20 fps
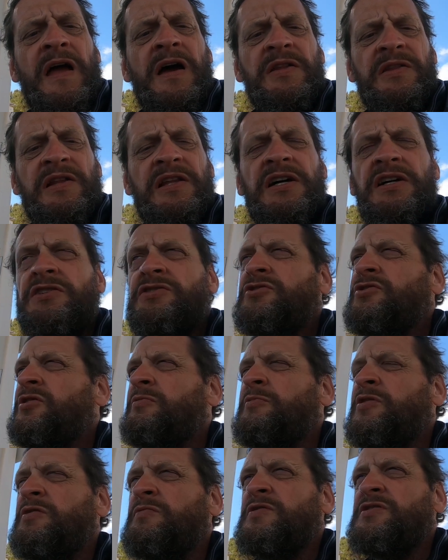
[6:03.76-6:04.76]
Uh, the last
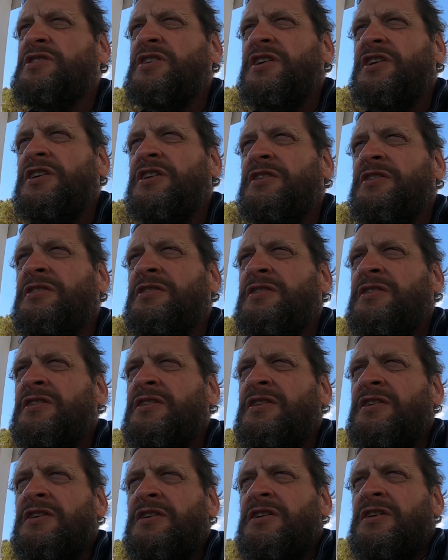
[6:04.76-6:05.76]
time I was here,
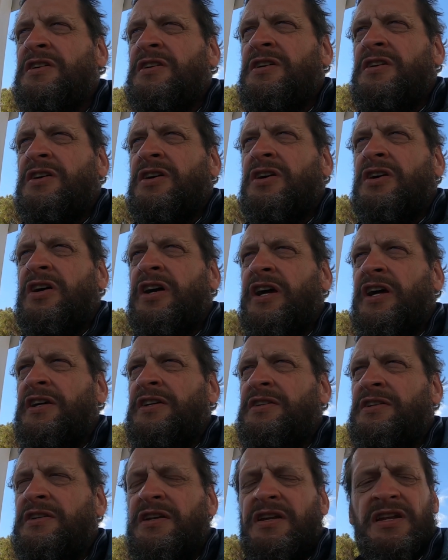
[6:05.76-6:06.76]
I
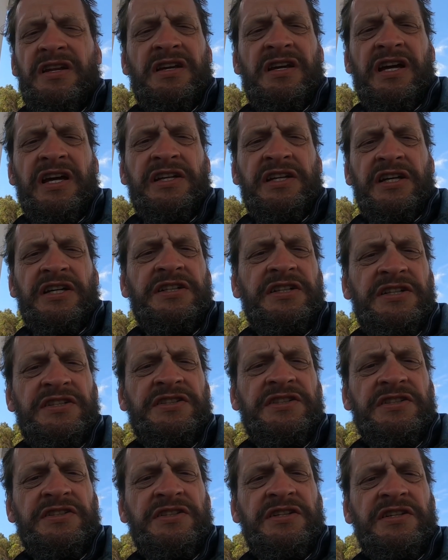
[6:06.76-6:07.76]
had an
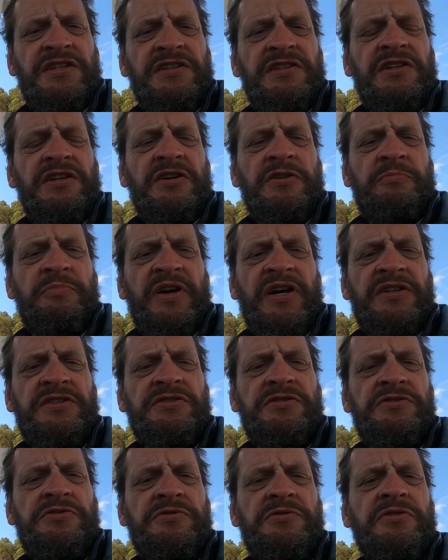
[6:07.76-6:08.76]
86 kilo
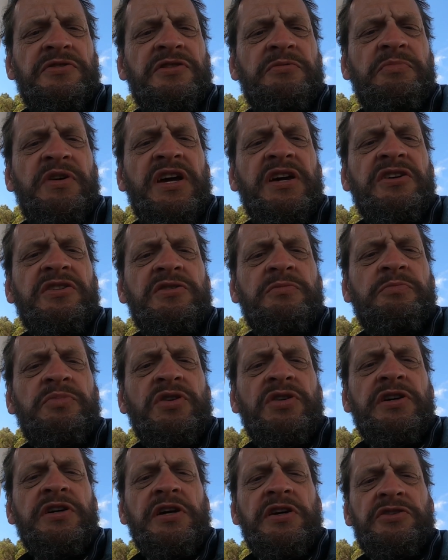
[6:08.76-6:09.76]
passenger on the back of the
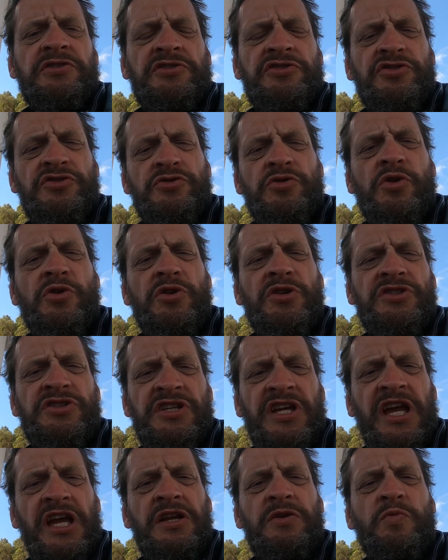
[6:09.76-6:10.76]
bike and the strongest
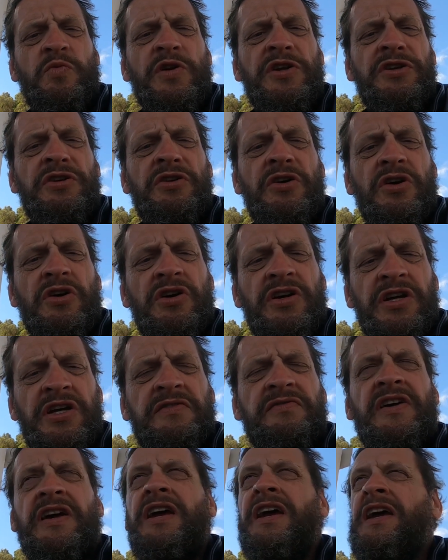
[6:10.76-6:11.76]
headwind I
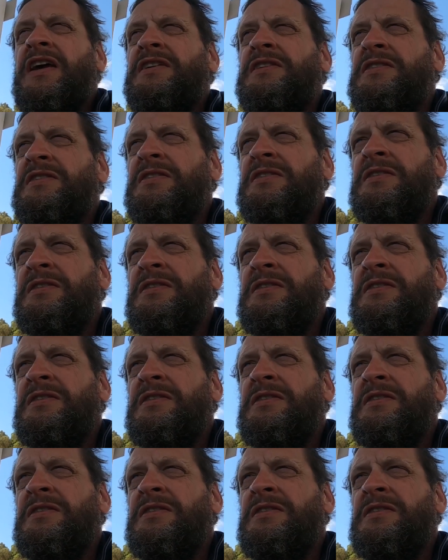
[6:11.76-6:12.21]
ever had.